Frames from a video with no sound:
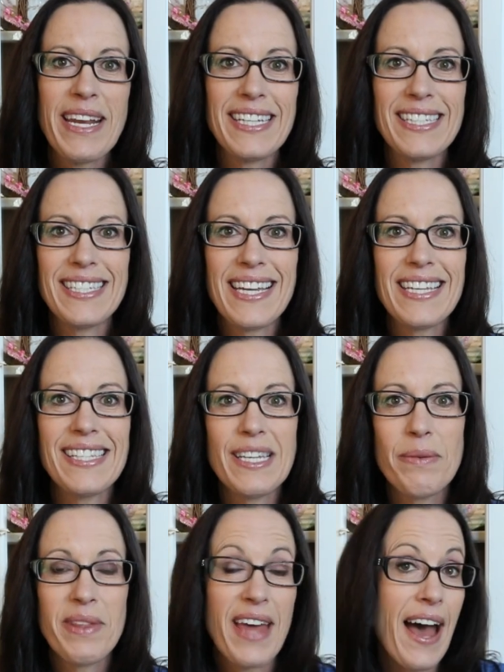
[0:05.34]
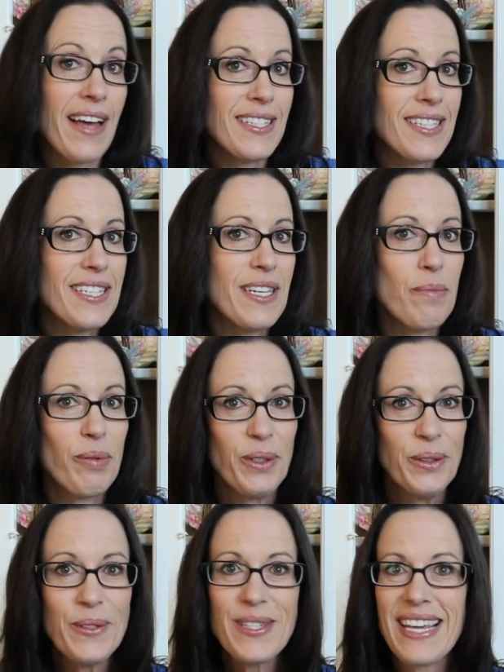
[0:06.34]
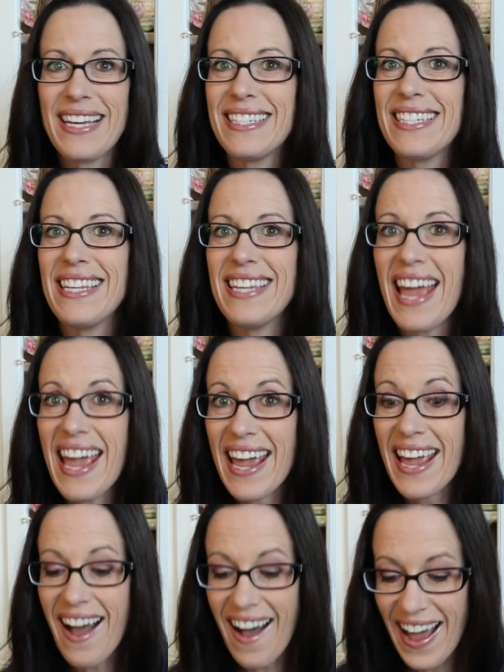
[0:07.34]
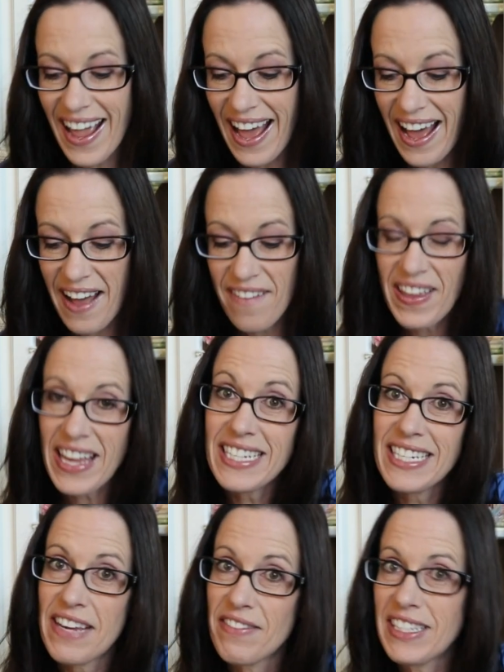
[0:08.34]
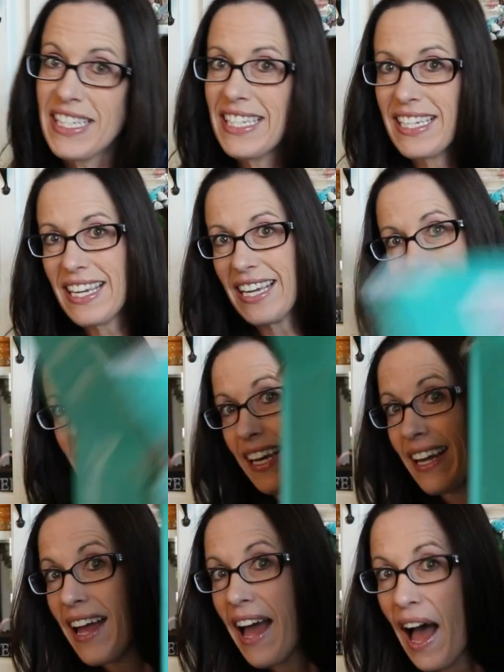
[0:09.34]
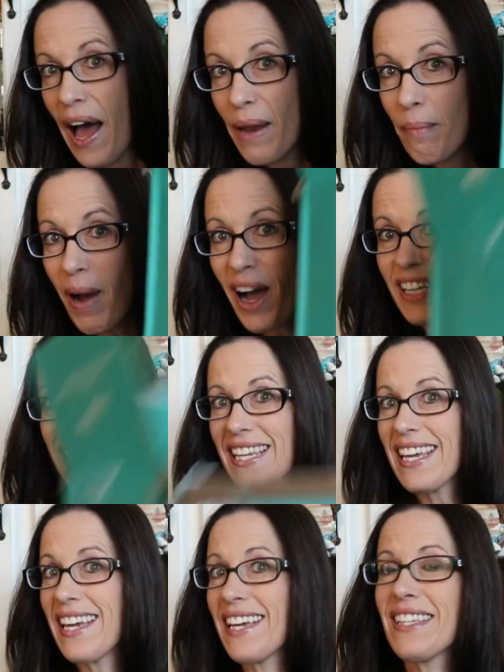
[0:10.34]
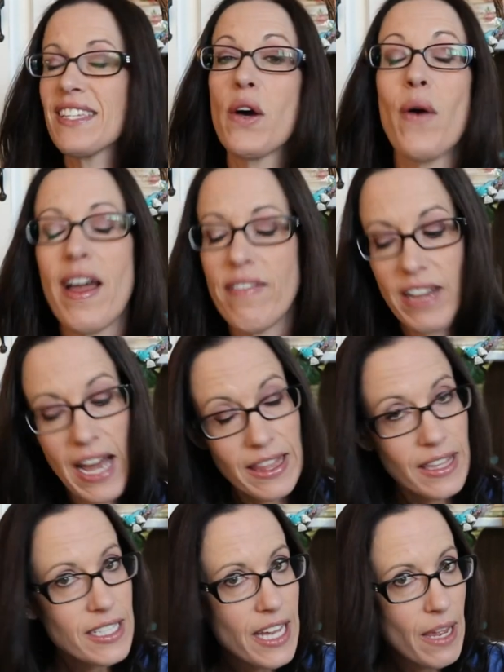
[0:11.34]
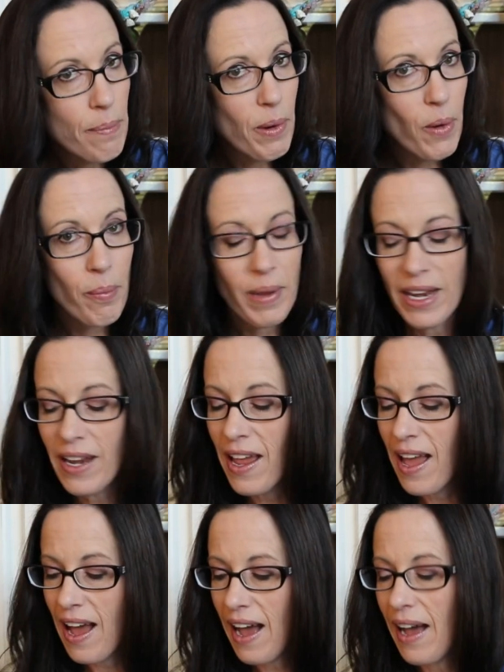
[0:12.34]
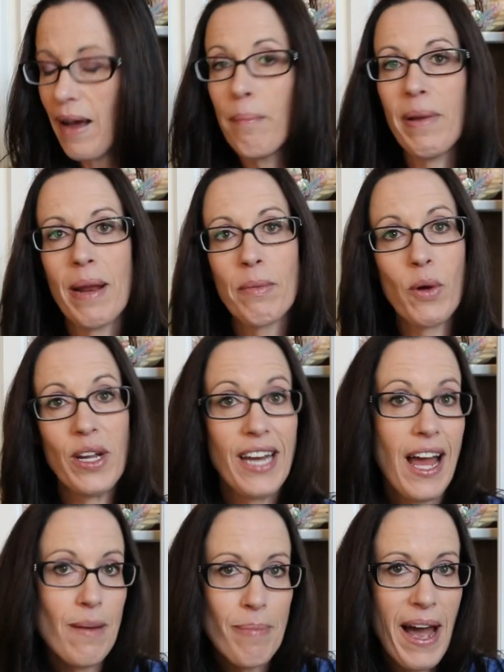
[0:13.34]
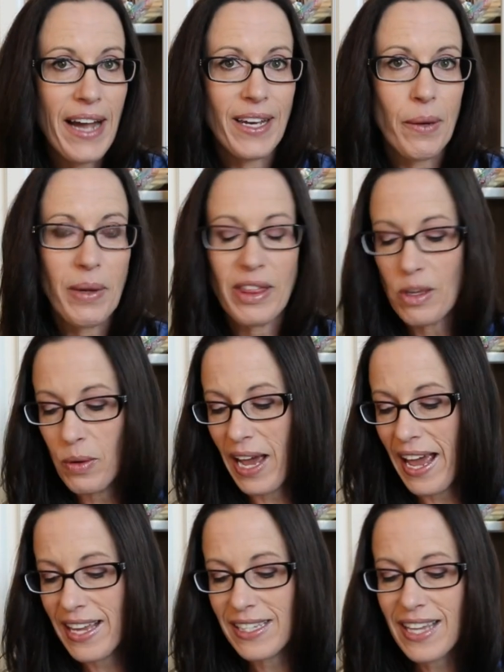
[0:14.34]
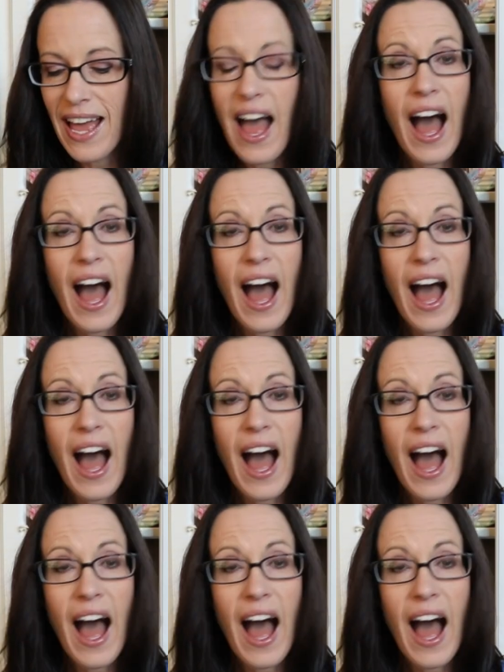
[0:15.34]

everybody, it's Stacy with As the Tea Brews, and today I have a DAVIDsTEA unboxing. So I've cut the tape open, um, but I'm going to unpack it with you guys.